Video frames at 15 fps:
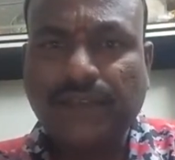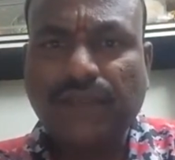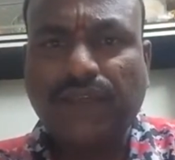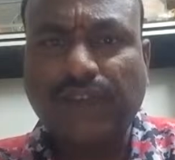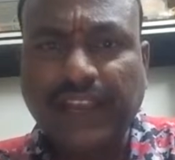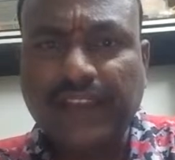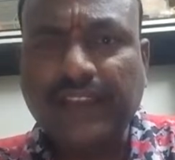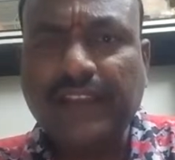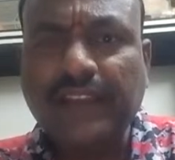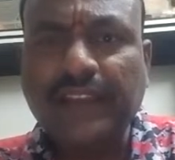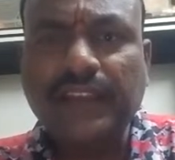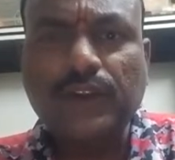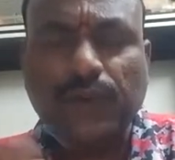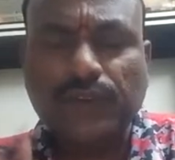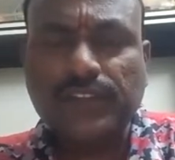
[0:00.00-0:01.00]

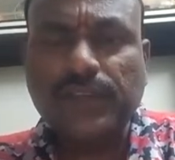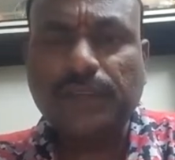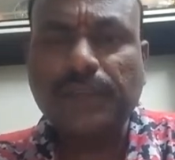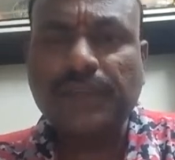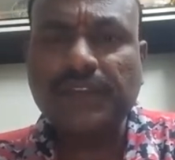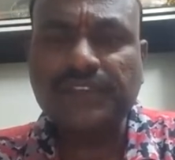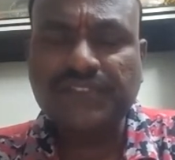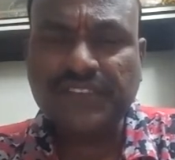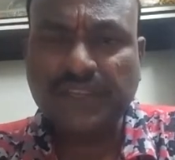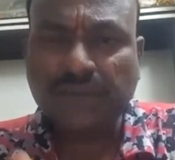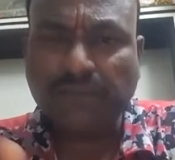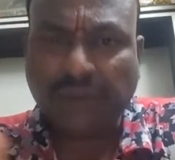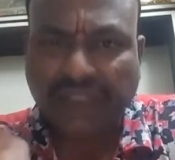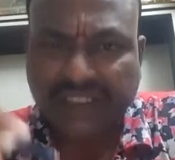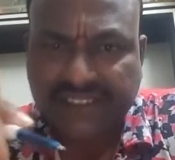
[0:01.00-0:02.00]
Finally, tourism
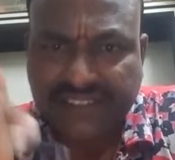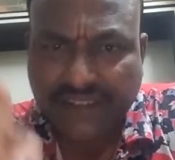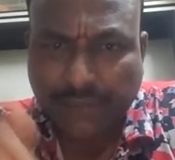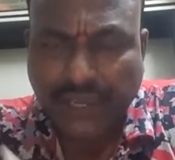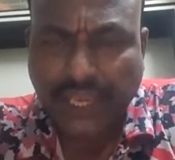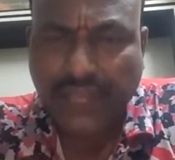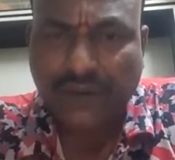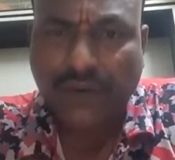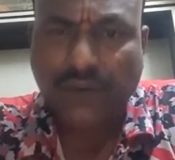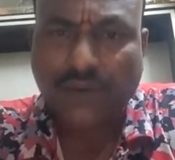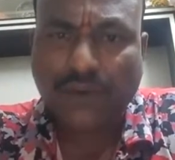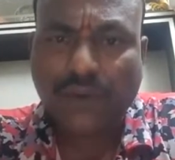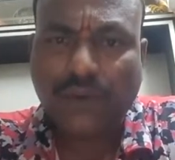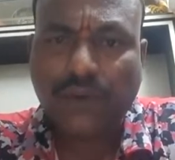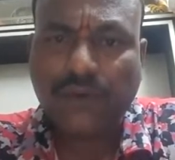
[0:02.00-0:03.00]
industry plays the main
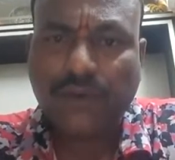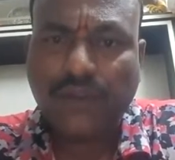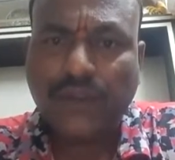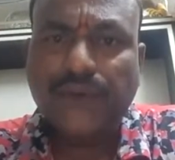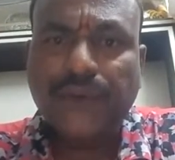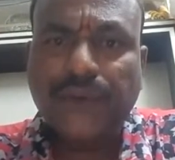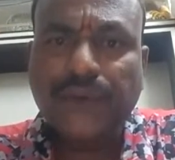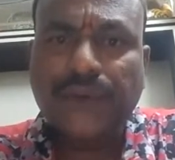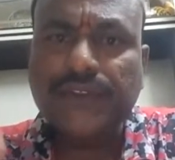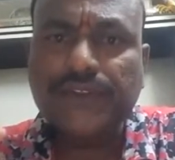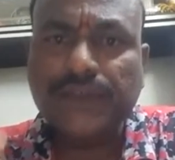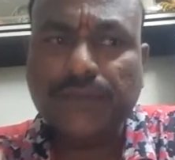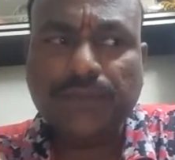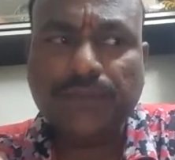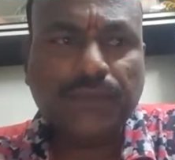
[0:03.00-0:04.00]
role.
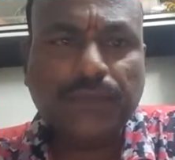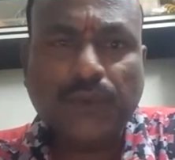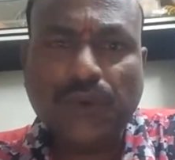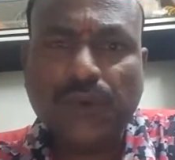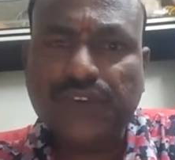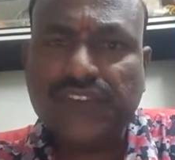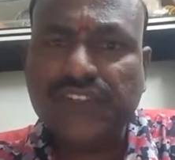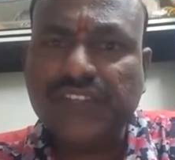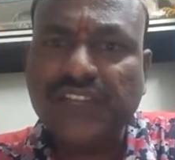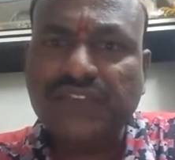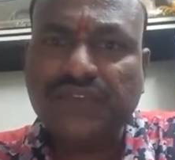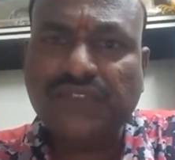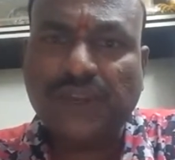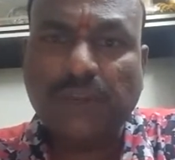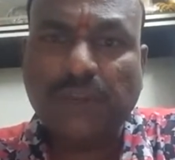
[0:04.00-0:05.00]
Tourism
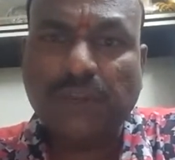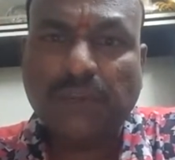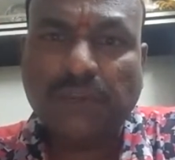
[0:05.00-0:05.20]
professionals will